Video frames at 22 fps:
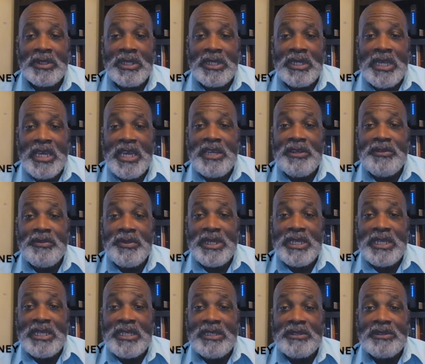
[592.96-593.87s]
It
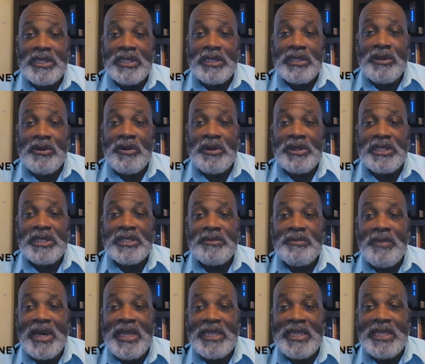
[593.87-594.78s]
reads, the Lord is
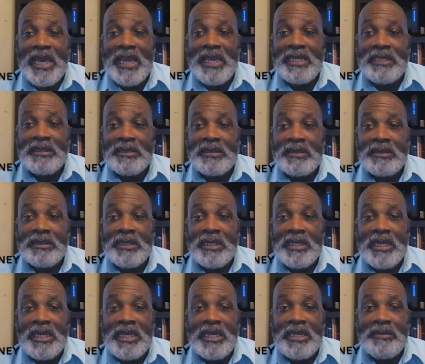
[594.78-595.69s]
my light
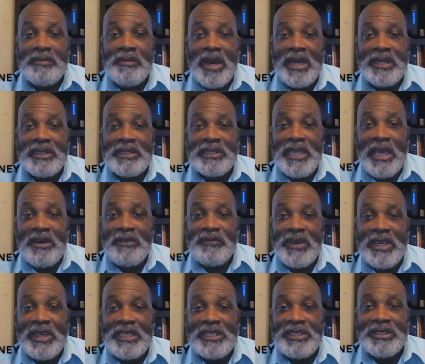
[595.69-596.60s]
and my
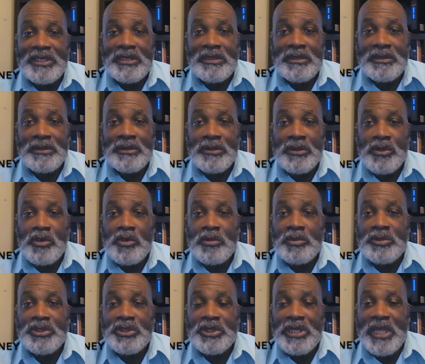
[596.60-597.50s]
salvation.
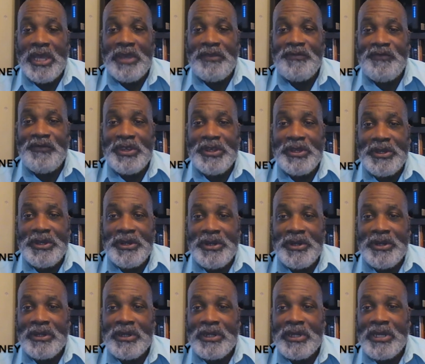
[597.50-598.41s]
Whom shall I
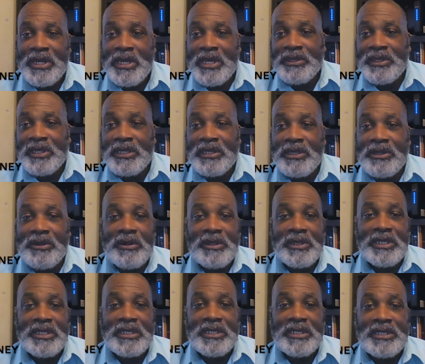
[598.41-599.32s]
fear? The
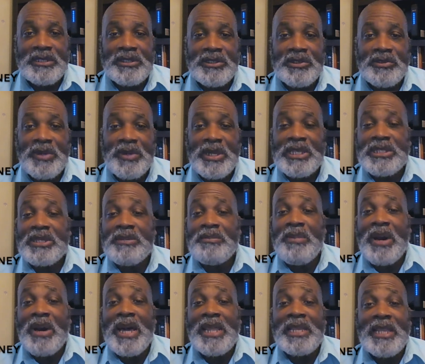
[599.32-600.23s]
Lord is the strength of
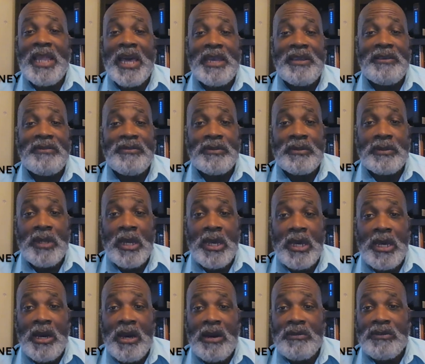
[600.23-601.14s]
my life.
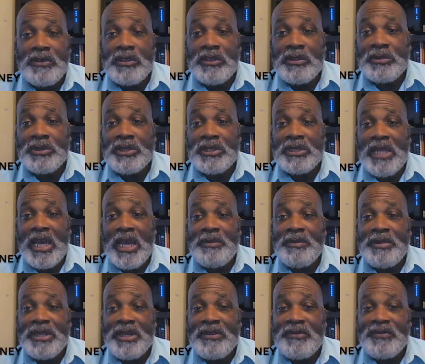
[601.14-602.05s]
Of whom shall I
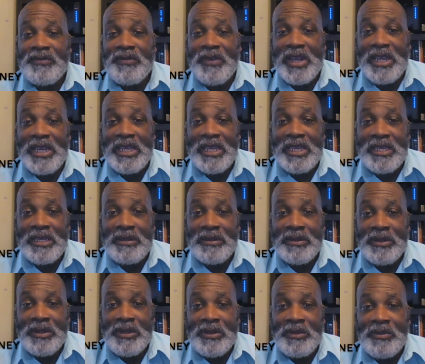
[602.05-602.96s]
be afraid?
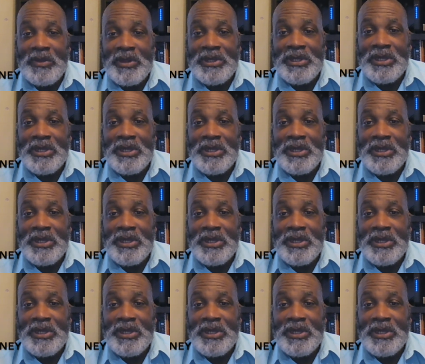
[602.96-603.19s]
When